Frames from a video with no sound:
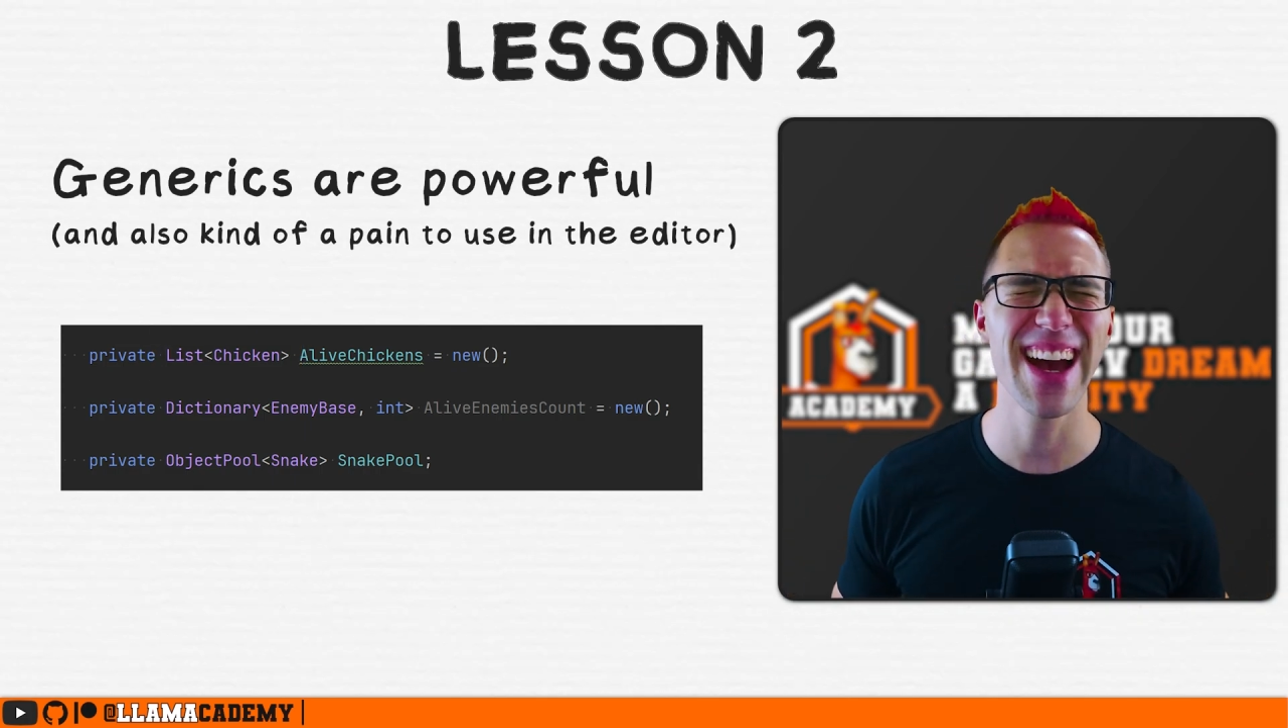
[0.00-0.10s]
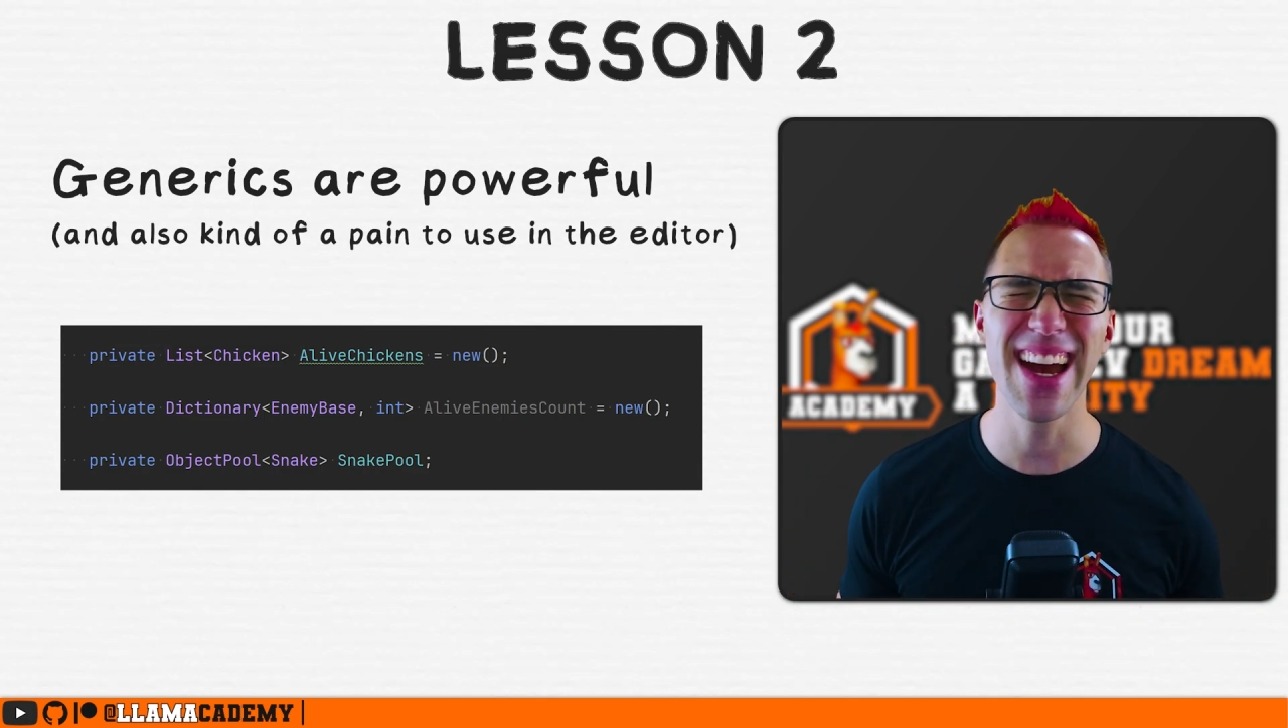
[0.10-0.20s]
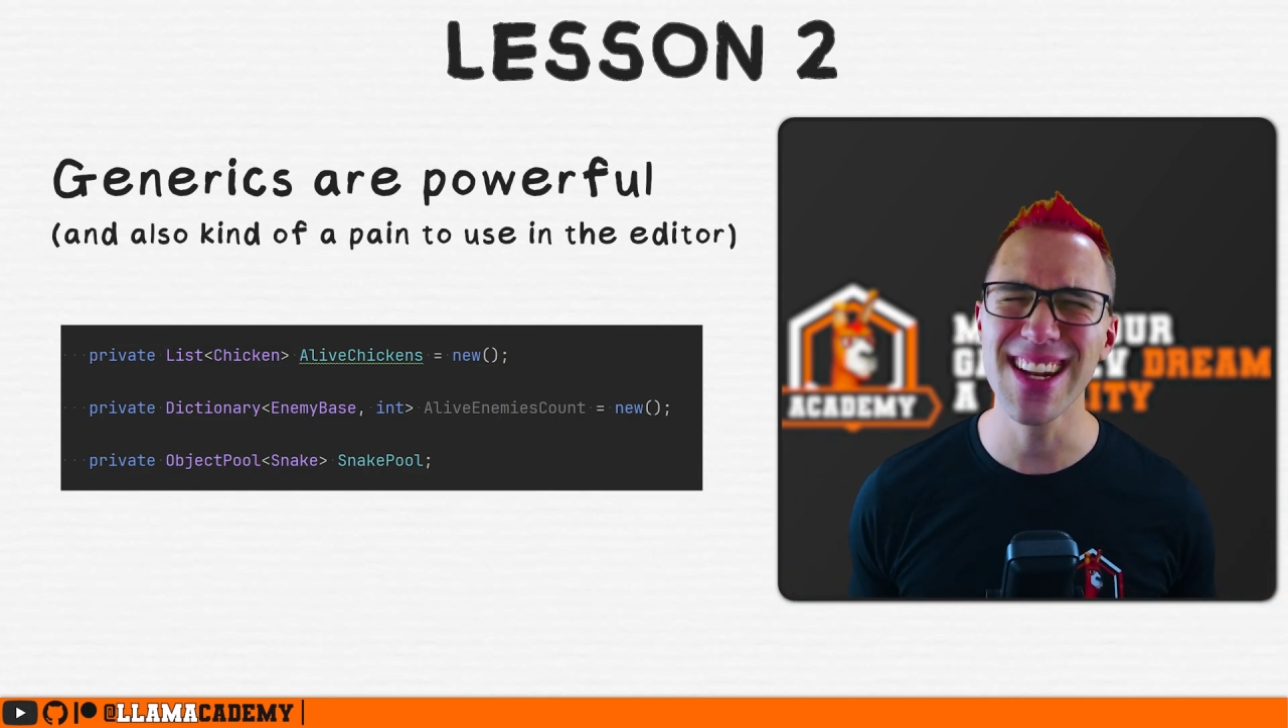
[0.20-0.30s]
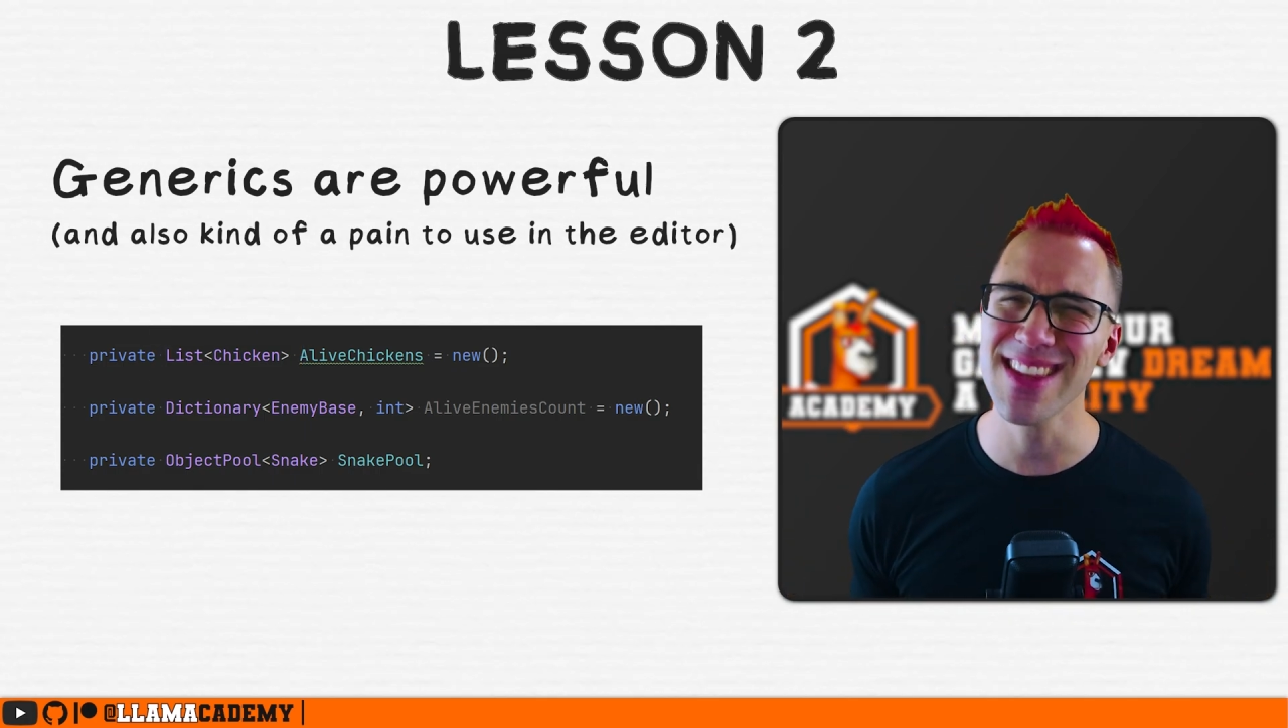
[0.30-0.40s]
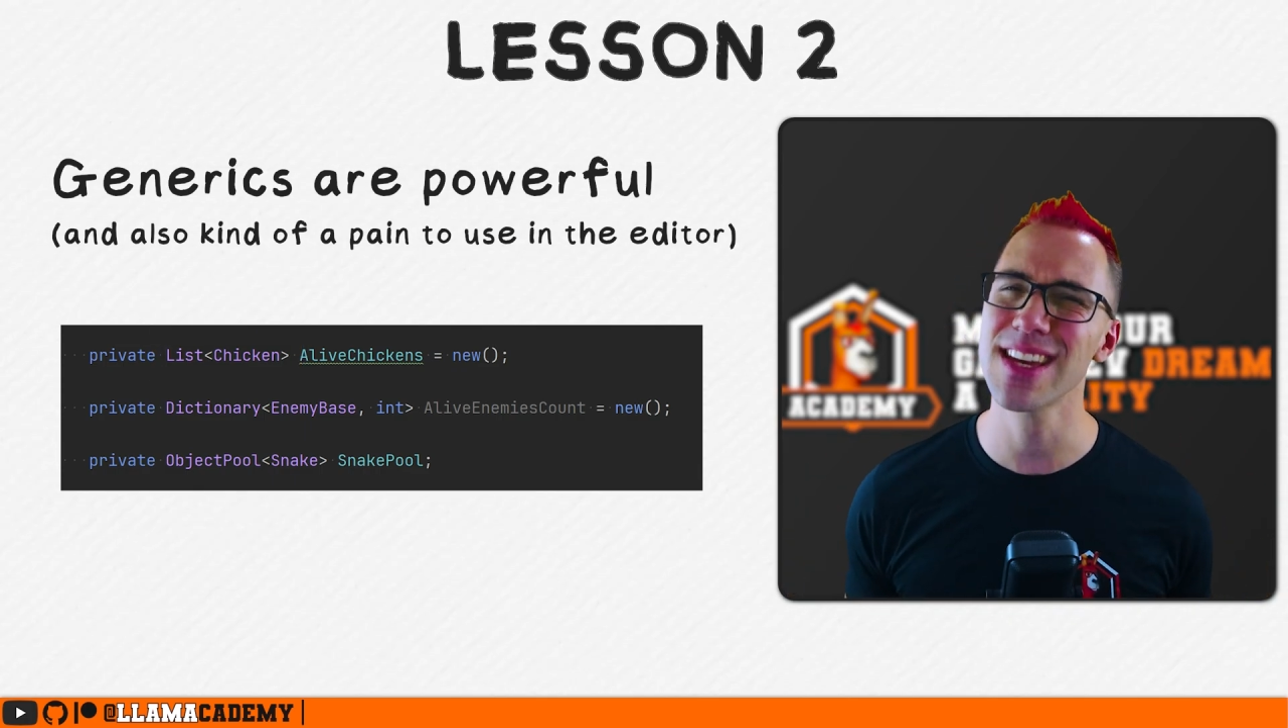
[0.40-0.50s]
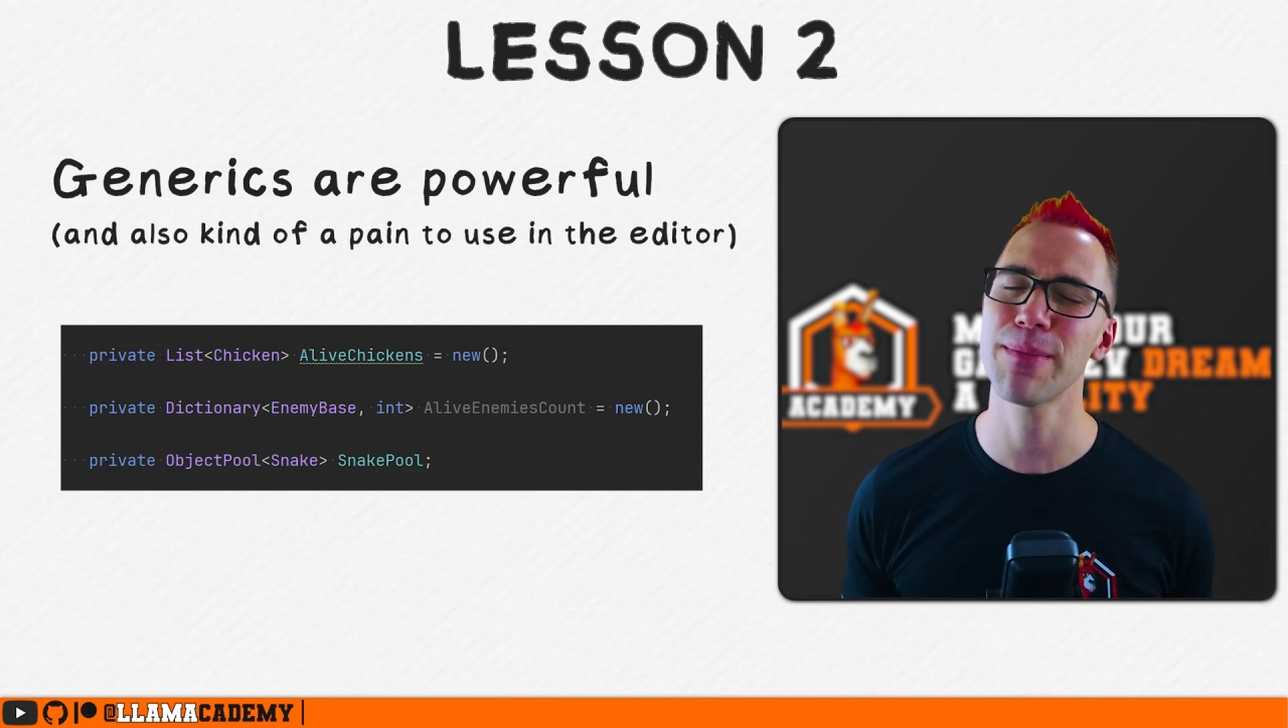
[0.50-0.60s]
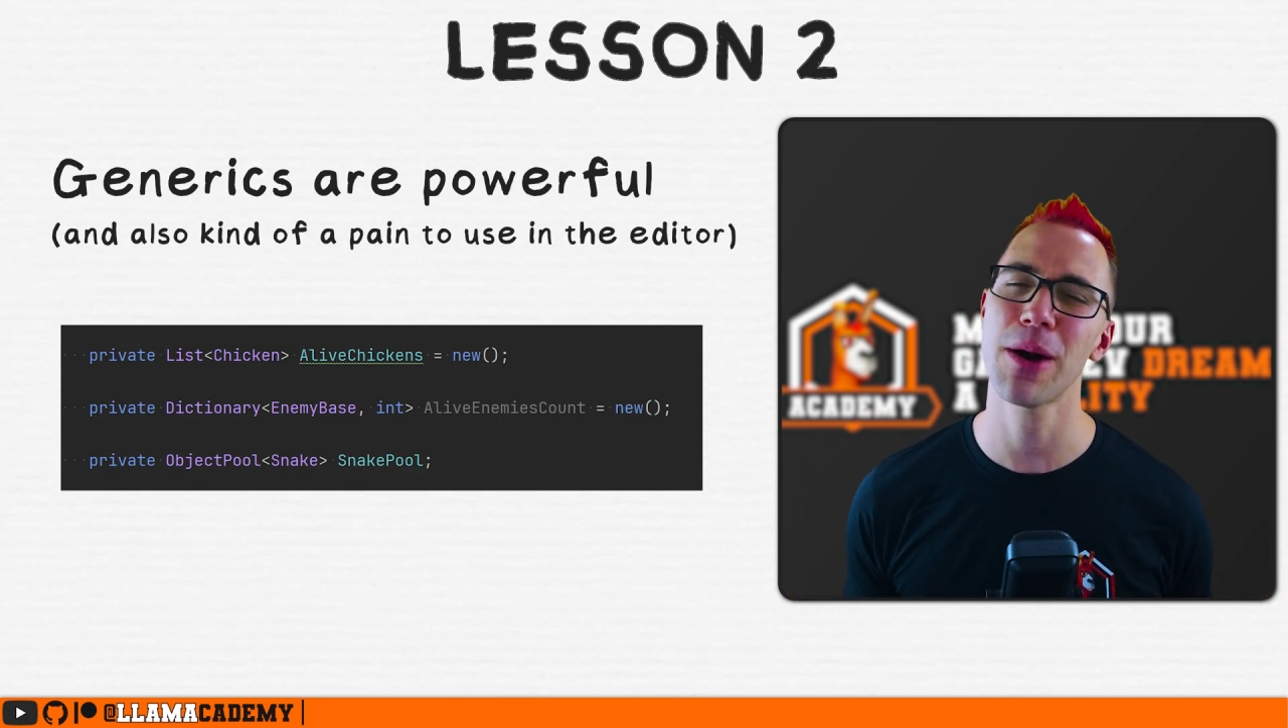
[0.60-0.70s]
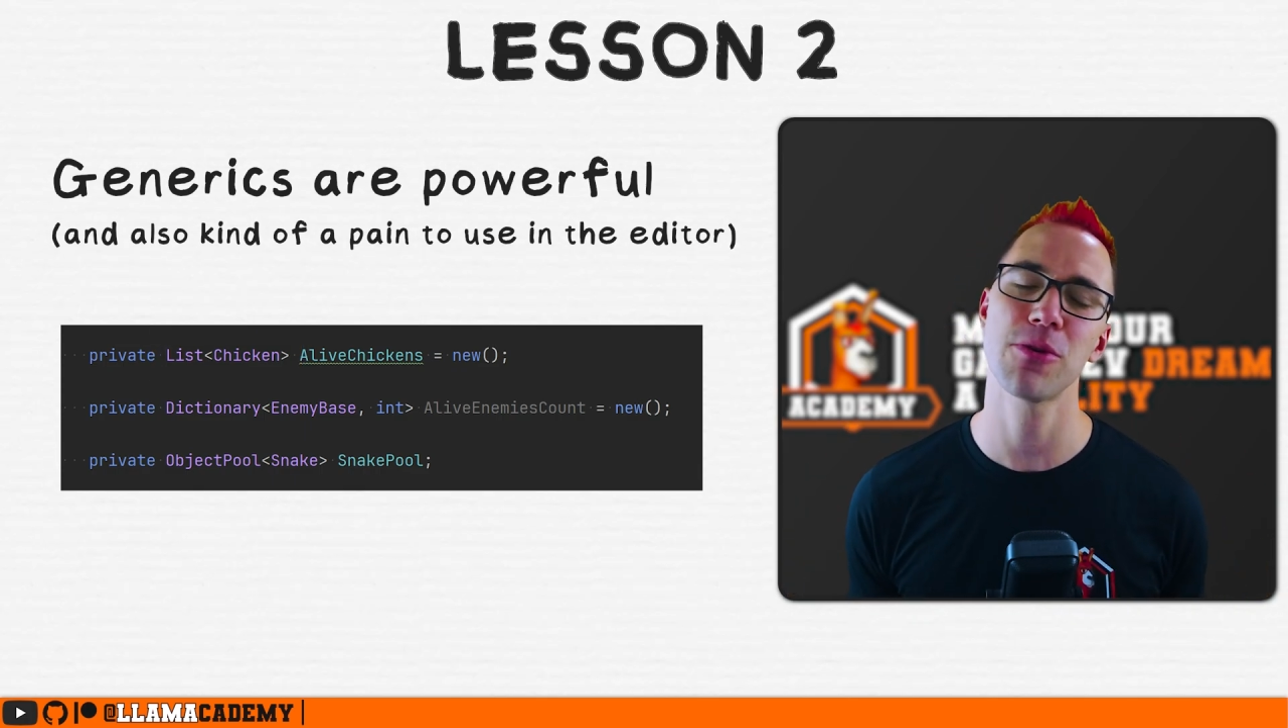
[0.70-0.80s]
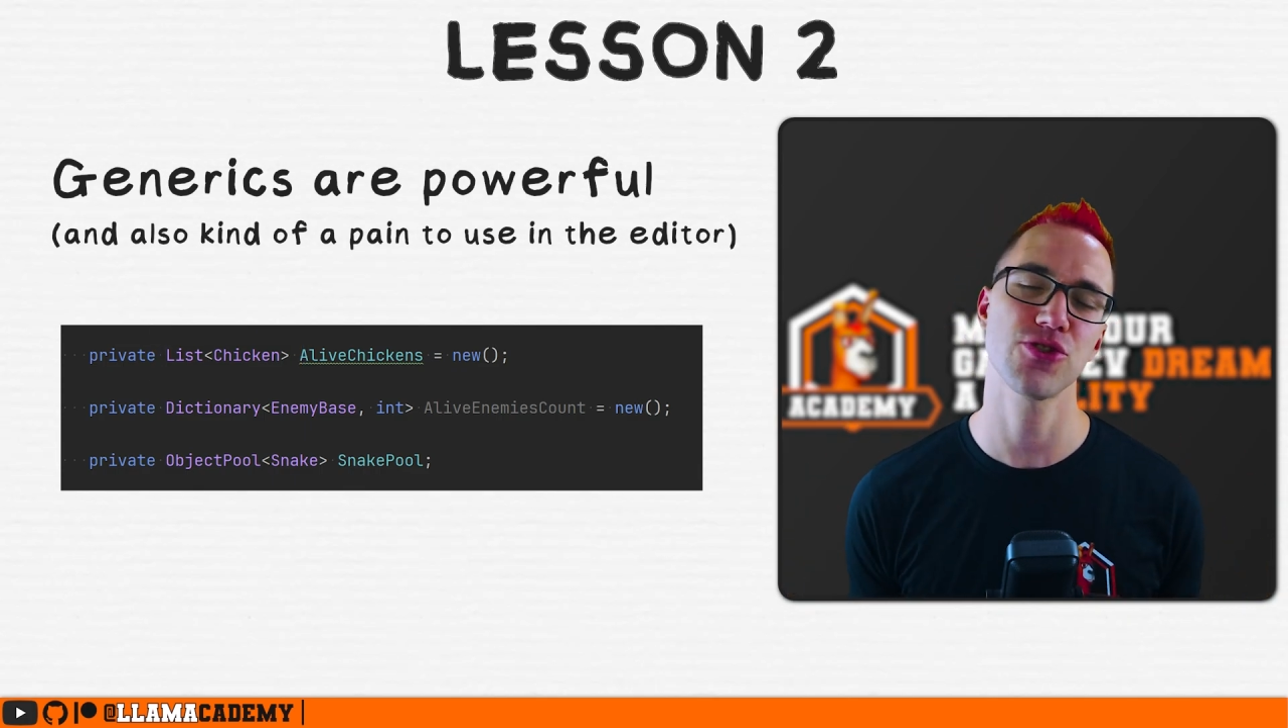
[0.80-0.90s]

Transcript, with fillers: anything about what